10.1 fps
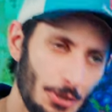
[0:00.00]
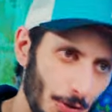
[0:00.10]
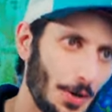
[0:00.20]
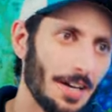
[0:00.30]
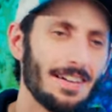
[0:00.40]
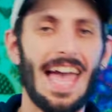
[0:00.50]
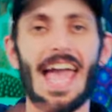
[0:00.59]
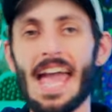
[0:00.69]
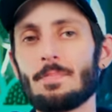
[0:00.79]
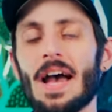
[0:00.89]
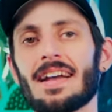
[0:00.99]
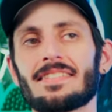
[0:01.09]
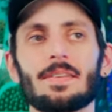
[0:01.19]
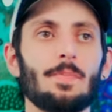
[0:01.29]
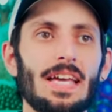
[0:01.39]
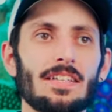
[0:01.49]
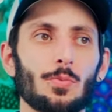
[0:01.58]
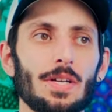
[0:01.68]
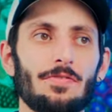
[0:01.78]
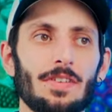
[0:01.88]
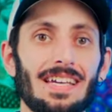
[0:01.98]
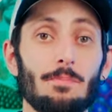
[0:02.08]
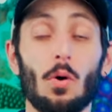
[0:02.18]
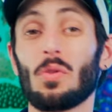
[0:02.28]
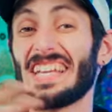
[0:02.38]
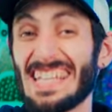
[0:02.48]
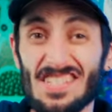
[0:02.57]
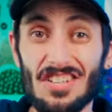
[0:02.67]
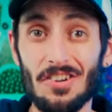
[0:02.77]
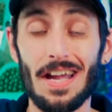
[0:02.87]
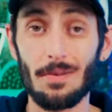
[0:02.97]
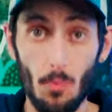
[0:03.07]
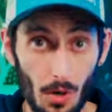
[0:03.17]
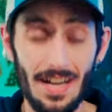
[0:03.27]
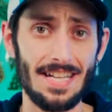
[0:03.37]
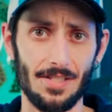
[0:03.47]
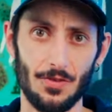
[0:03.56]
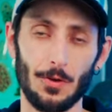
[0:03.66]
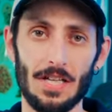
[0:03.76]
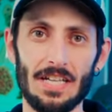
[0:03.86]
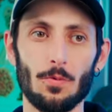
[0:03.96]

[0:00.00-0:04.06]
short, Apex makes reefing both easier and more hands-free,